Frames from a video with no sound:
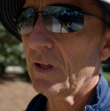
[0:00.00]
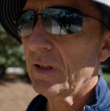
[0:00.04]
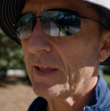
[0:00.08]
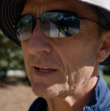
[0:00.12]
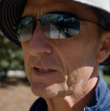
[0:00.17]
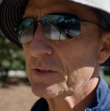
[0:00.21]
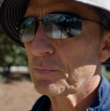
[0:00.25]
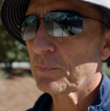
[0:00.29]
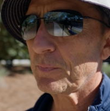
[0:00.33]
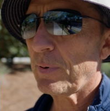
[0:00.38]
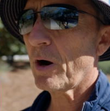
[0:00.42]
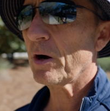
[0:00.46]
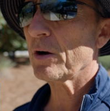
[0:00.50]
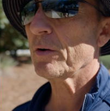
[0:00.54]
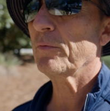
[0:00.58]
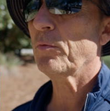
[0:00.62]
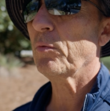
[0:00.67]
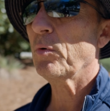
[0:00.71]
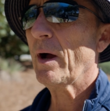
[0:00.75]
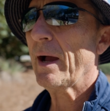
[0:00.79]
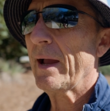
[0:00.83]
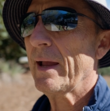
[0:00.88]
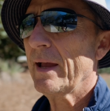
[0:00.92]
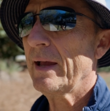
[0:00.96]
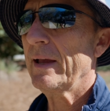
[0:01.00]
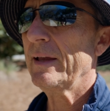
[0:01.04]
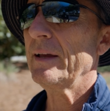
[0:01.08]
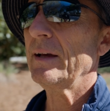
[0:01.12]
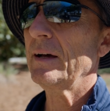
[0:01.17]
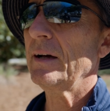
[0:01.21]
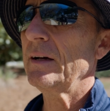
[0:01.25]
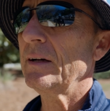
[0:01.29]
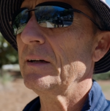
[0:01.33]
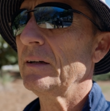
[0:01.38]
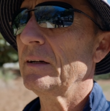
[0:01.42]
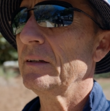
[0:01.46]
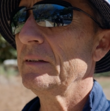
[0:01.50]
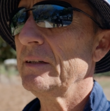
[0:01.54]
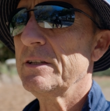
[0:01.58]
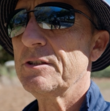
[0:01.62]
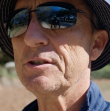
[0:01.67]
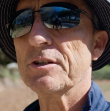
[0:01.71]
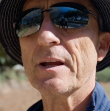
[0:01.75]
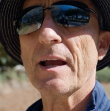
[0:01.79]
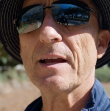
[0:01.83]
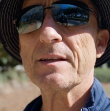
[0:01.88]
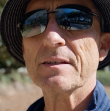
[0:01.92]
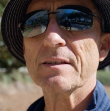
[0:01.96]
that's part of why I need
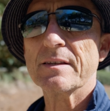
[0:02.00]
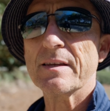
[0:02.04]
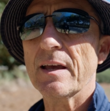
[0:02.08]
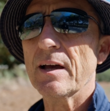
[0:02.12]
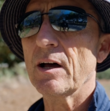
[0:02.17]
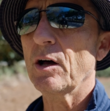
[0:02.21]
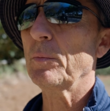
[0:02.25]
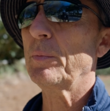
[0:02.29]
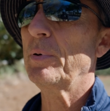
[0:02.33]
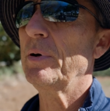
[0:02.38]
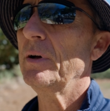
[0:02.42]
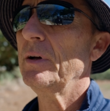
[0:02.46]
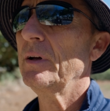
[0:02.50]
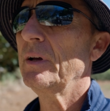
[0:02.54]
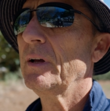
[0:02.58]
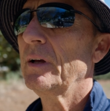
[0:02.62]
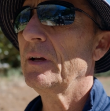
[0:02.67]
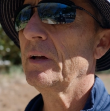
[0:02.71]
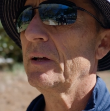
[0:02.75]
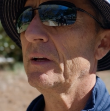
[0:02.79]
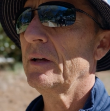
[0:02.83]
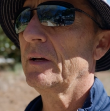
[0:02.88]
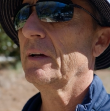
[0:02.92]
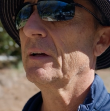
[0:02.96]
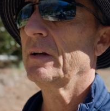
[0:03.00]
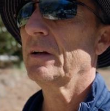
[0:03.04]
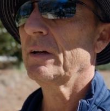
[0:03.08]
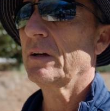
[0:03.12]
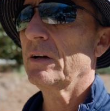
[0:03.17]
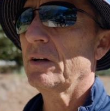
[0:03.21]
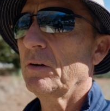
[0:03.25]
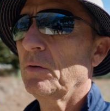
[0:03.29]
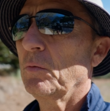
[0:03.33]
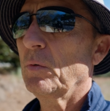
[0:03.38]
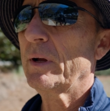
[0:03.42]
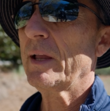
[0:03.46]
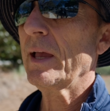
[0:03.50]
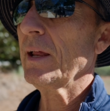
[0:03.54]
you guys' help. What